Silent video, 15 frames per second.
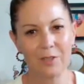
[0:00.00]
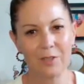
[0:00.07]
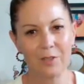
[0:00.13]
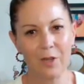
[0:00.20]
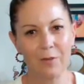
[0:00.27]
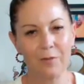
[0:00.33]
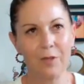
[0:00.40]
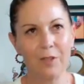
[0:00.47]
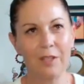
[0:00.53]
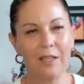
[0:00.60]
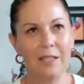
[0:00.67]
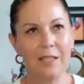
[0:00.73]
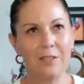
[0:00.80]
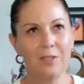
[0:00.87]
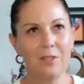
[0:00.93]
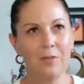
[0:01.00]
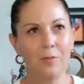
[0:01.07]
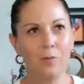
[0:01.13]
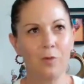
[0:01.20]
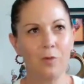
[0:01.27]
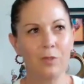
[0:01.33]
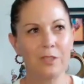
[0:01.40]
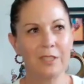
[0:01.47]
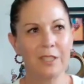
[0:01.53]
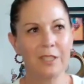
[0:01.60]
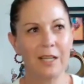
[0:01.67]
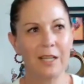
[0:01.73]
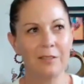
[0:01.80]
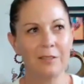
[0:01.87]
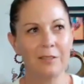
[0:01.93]
So you go further into the
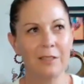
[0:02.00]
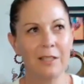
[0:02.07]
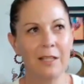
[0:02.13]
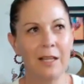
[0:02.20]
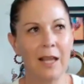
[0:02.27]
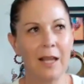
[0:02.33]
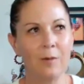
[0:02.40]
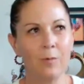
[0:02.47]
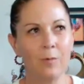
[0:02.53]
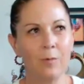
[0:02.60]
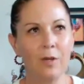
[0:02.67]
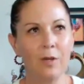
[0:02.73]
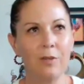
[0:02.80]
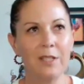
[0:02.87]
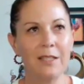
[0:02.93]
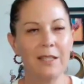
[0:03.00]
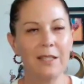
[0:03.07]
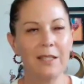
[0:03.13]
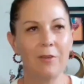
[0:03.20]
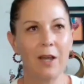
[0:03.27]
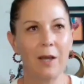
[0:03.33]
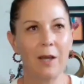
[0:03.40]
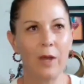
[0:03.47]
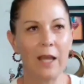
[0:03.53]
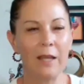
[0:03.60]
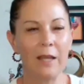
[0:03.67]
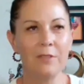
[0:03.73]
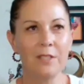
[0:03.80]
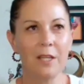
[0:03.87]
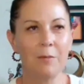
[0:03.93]
water. And while there are
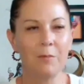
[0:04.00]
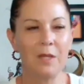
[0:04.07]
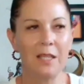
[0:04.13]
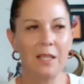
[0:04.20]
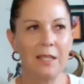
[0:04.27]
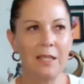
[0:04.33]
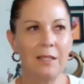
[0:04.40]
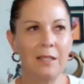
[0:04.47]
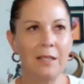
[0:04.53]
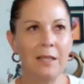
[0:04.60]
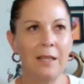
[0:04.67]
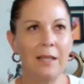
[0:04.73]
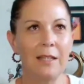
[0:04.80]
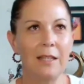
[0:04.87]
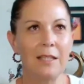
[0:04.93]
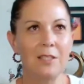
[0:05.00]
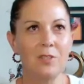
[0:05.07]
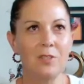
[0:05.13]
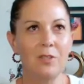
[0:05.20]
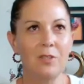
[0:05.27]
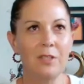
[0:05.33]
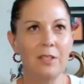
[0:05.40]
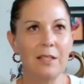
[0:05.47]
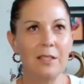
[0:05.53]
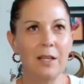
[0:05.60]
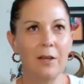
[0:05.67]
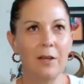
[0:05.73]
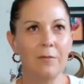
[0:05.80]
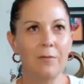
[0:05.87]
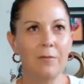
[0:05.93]
waves coming in, it's not
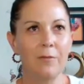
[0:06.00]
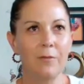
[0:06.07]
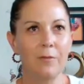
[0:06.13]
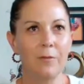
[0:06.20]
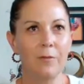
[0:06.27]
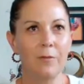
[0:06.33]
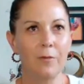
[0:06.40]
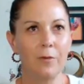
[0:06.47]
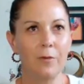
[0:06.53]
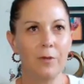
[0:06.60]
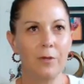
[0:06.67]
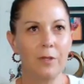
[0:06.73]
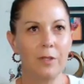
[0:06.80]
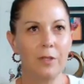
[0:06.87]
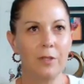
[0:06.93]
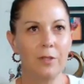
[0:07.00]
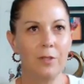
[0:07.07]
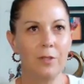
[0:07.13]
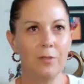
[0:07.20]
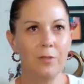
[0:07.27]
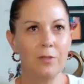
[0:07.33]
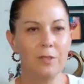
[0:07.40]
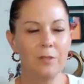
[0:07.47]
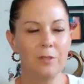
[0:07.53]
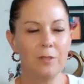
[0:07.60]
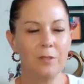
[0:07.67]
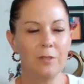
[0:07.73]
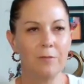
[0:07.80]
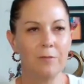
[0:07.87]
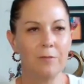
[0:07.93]
enough for you to
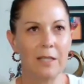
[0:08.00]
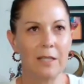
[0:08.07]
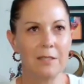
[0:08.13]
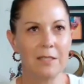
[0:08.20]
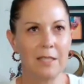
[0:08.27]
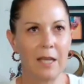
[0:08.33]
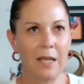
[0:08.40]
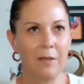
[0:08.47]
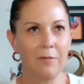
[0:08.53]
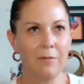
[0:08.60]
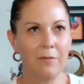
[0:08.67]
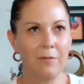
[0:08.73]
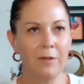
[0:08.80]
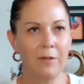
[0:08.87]
feel unsafe.